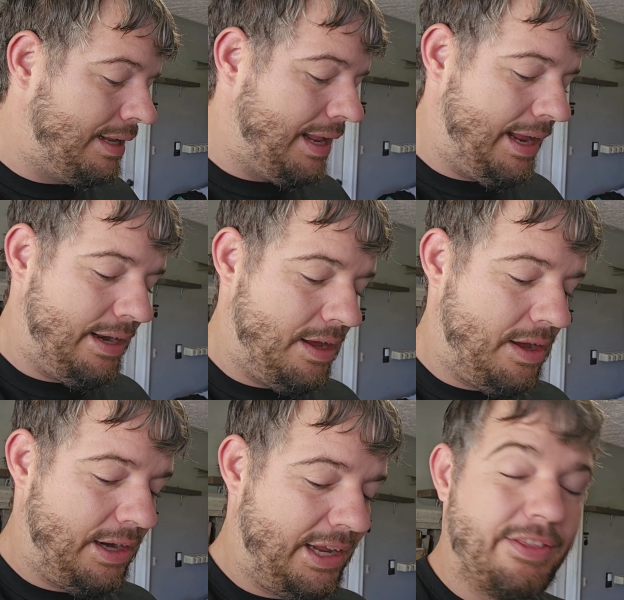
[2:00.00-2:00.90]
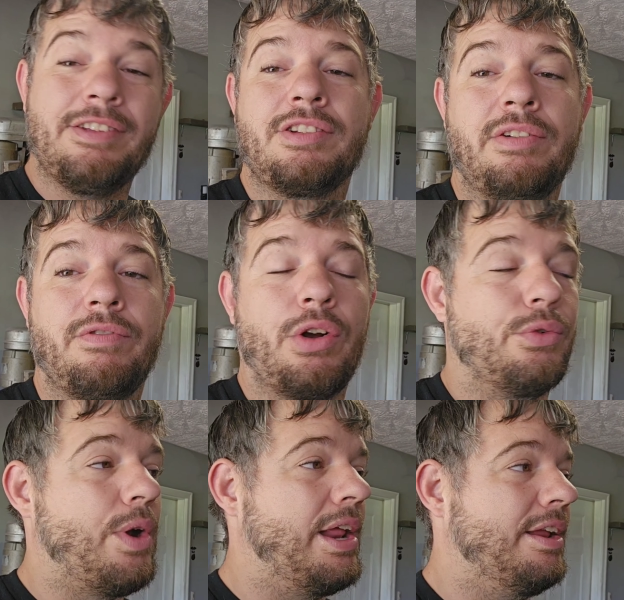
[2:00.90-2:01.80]
and get this converter
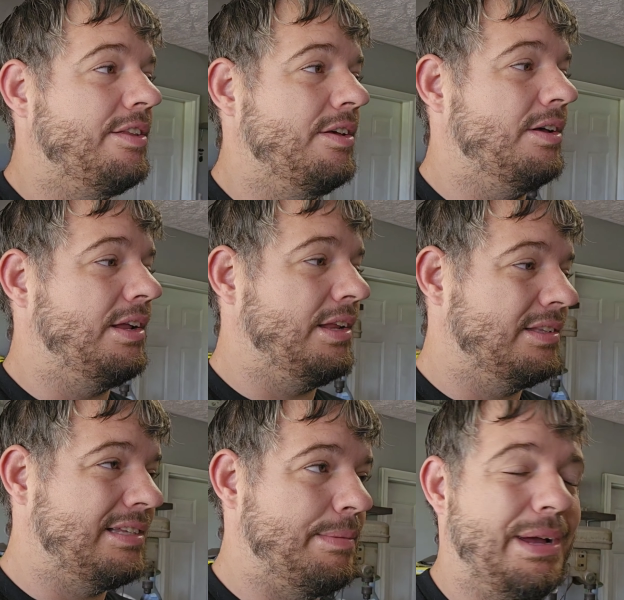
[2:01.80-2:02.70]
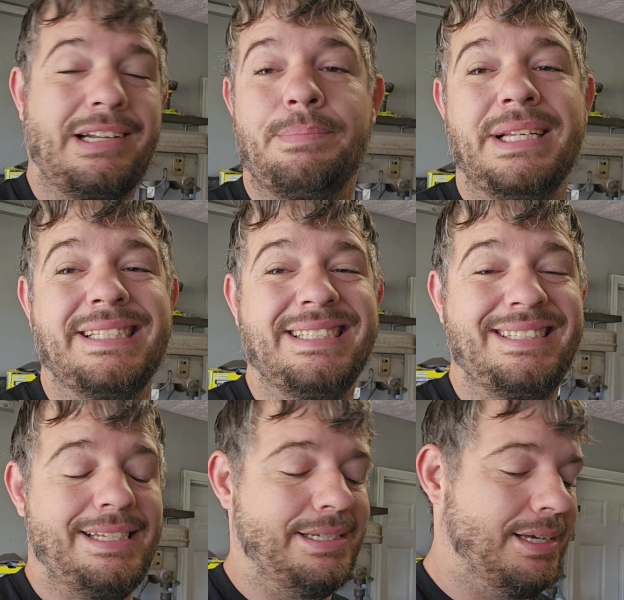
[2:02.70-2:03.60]
ready to take back to
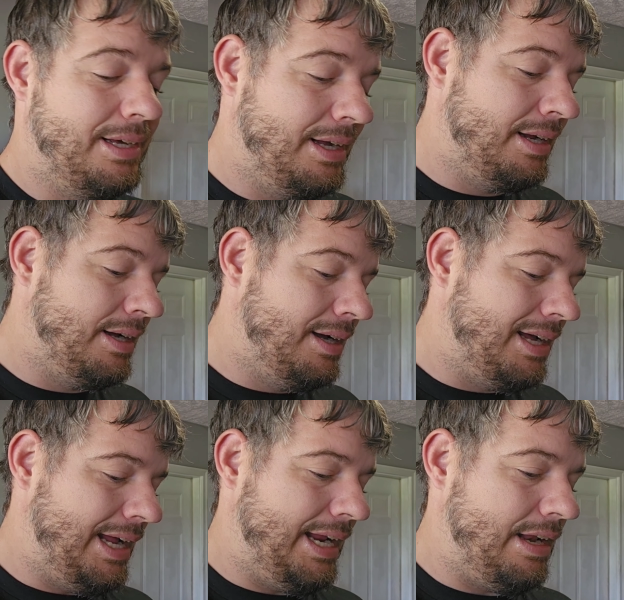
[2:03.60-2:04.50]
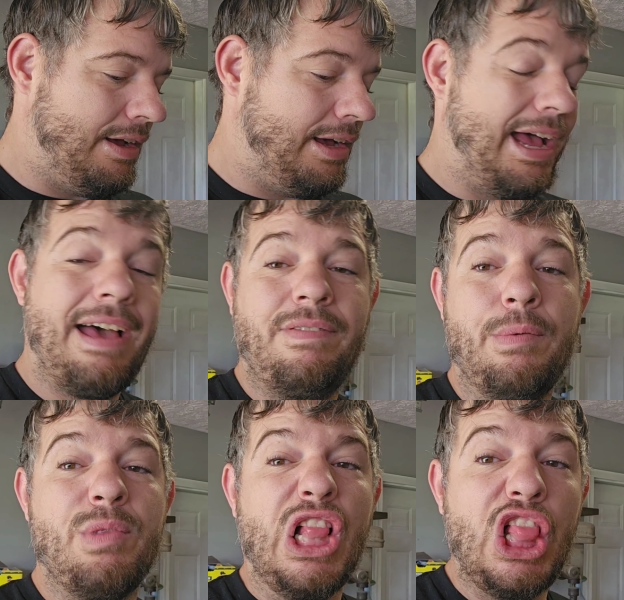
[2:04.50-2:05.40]
PTC and have them
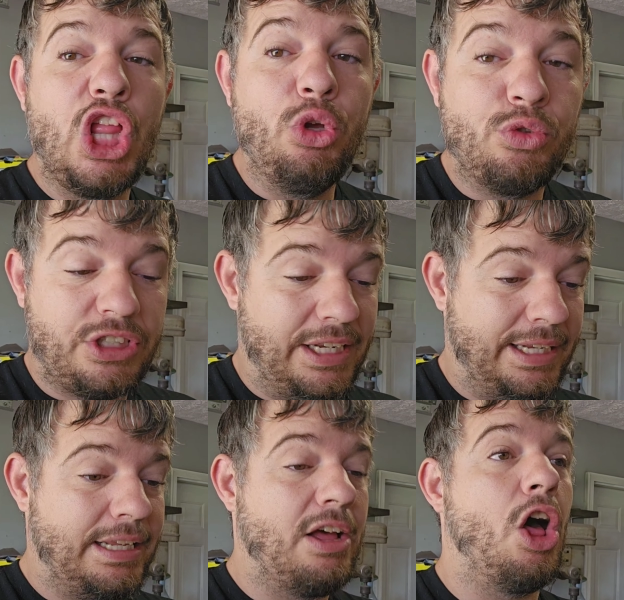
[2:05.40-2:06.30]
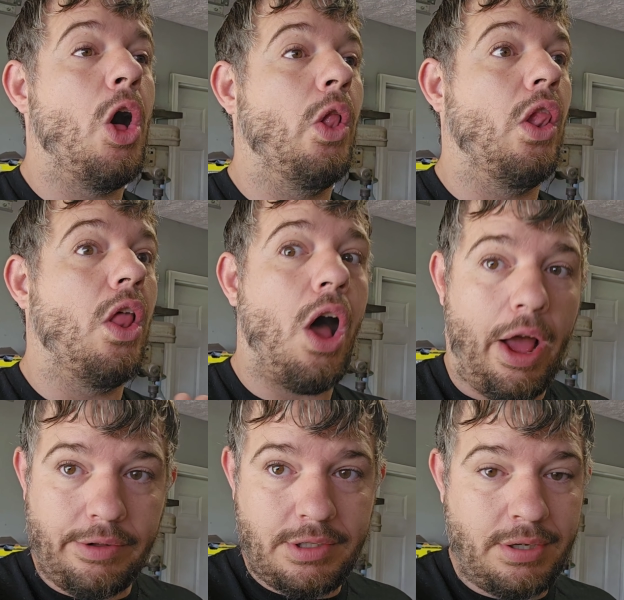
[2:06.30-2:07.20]
loosen it a
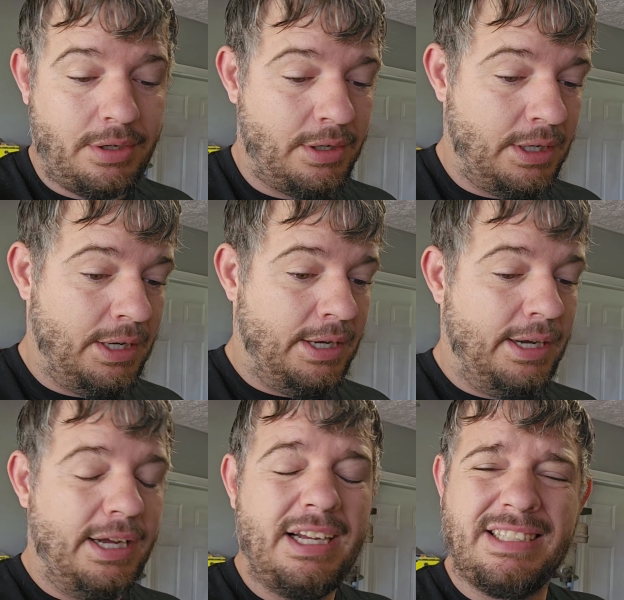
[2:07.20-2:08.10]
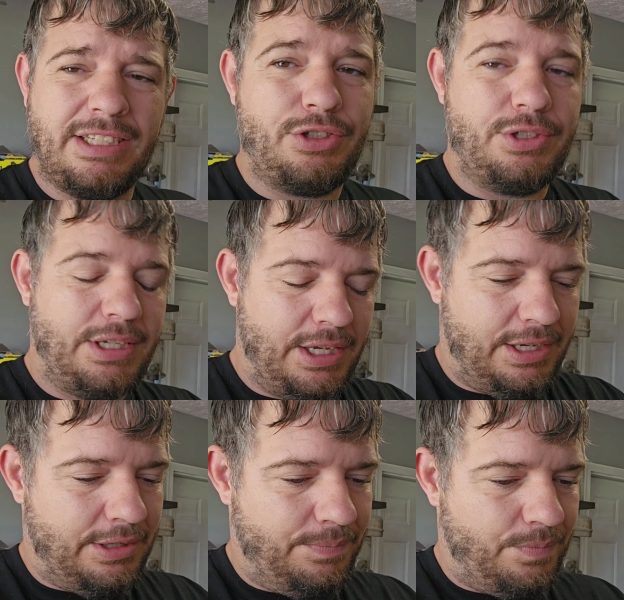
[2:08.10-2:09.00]
lot, because as you
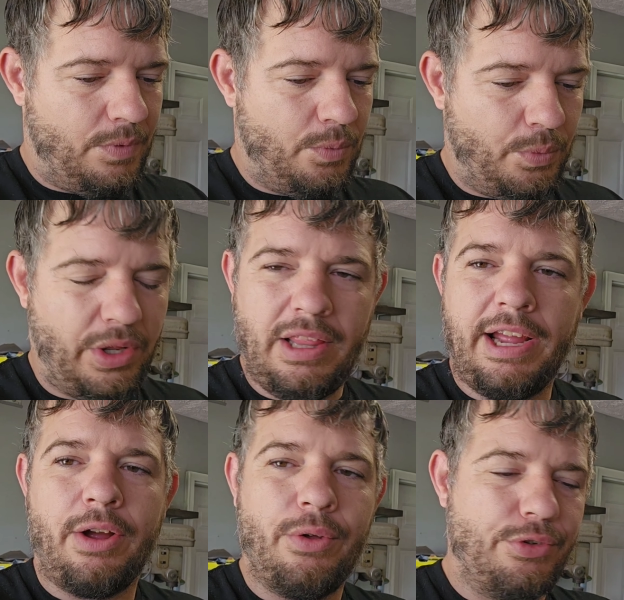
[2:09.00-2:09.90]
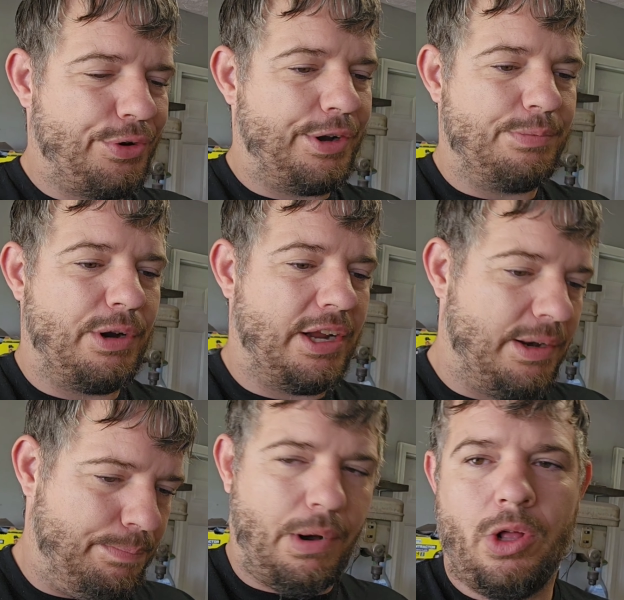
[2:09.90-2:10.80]
see, when you let go of the trans brake,
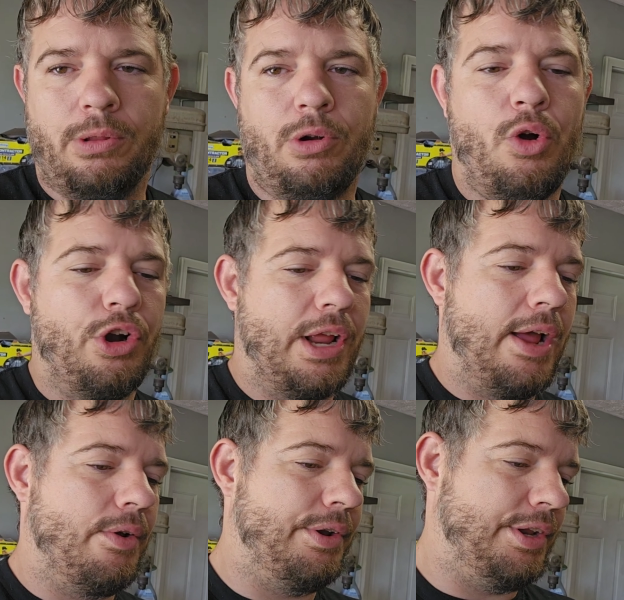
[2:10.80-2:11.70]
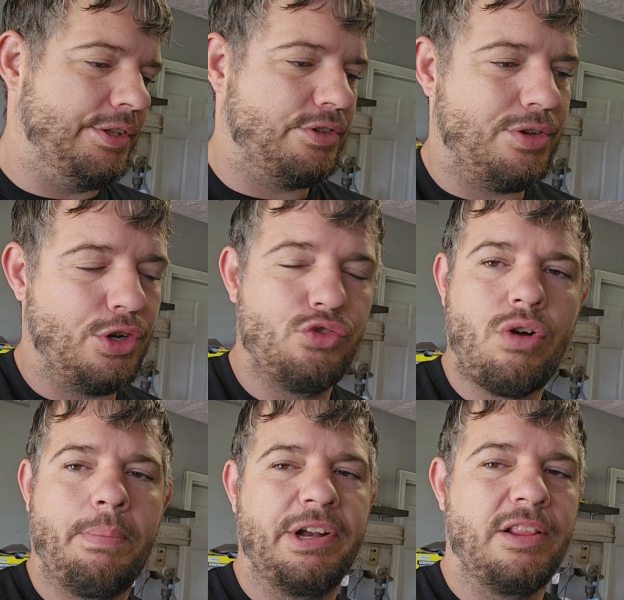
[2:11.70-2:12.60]
it bogged the car down and it's
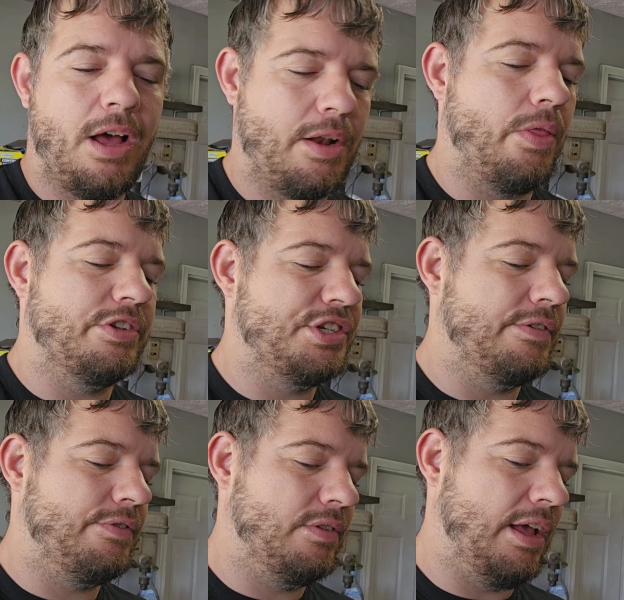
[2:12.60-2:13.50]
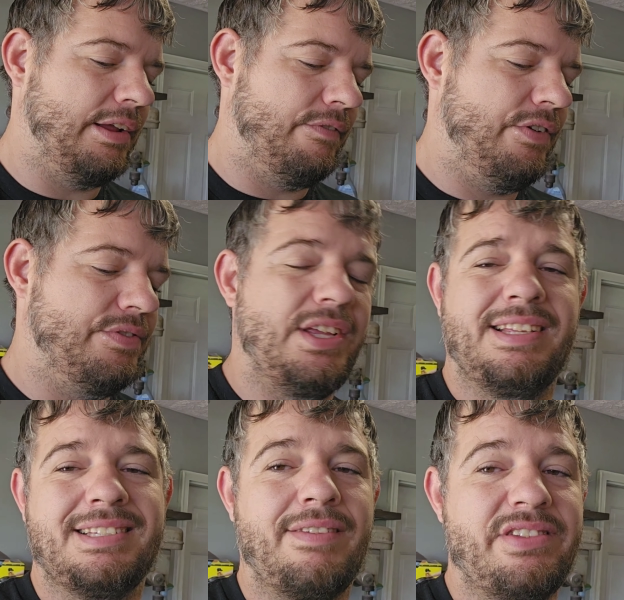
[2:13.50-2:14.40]
dropping a lot on the shift, like
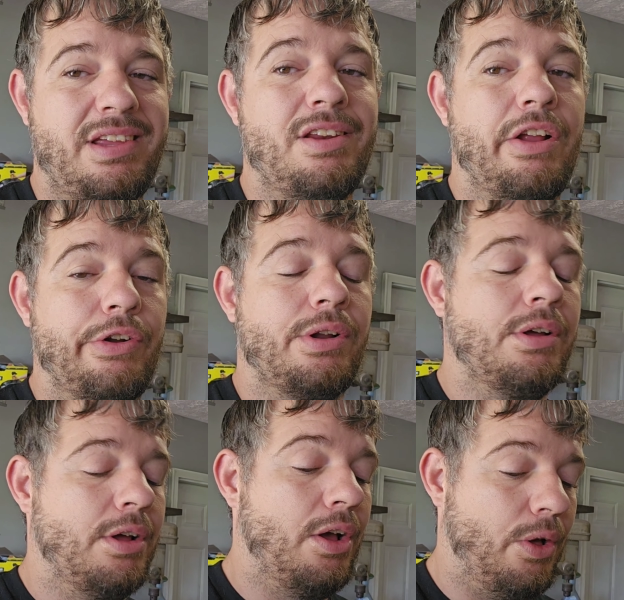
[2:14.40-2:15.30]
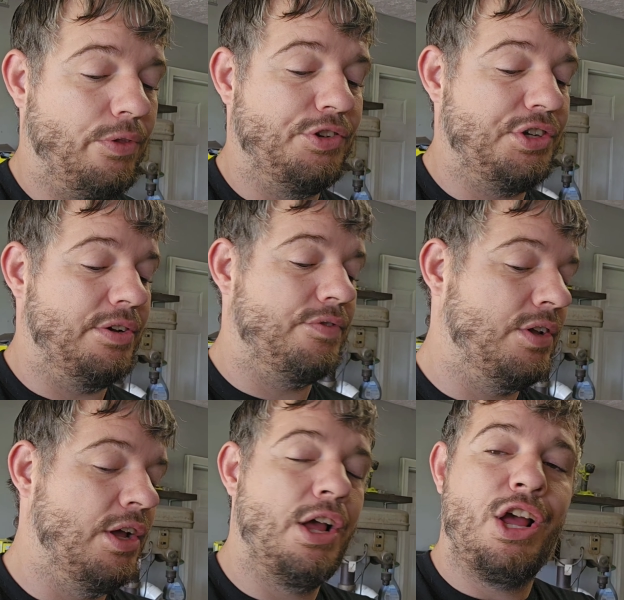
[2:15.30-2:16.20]
1700 on the
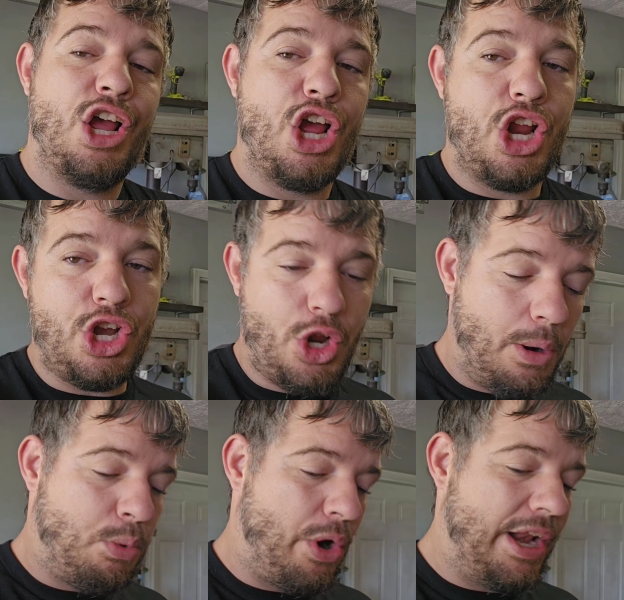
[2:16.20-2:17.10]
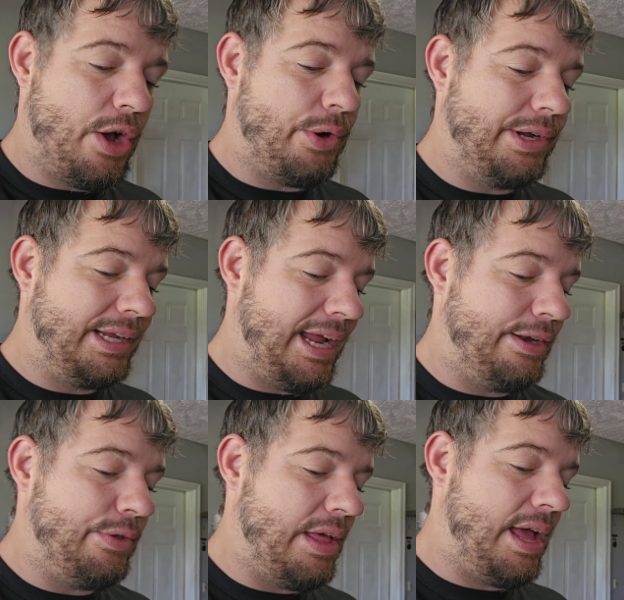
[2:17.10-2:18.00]
shift. No bueno, can't
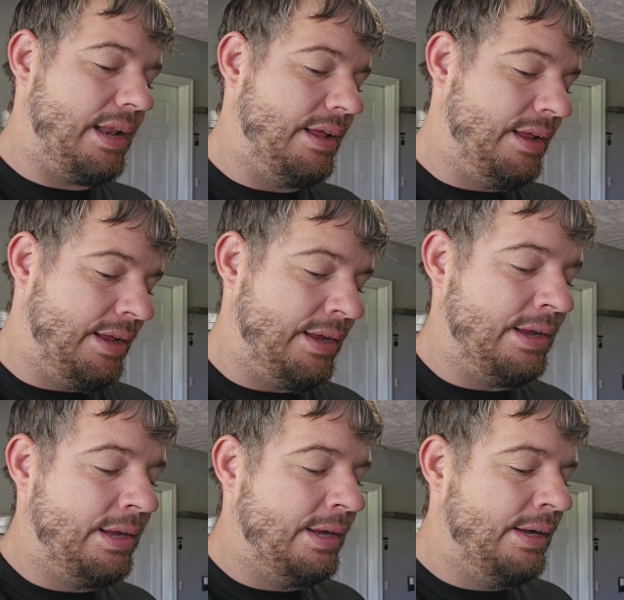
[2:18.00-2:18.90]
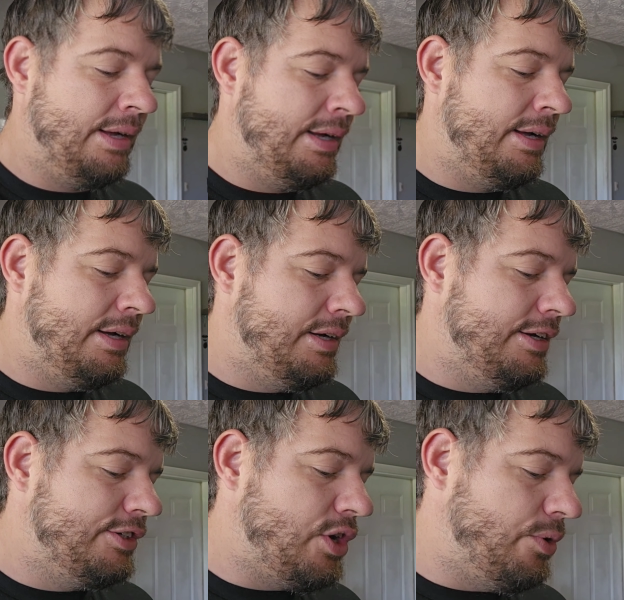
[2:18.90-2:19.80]
do that.
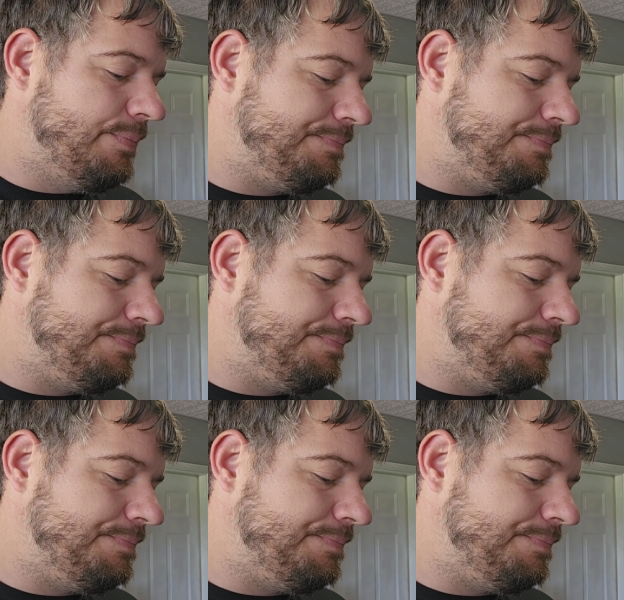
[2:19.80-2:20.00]
So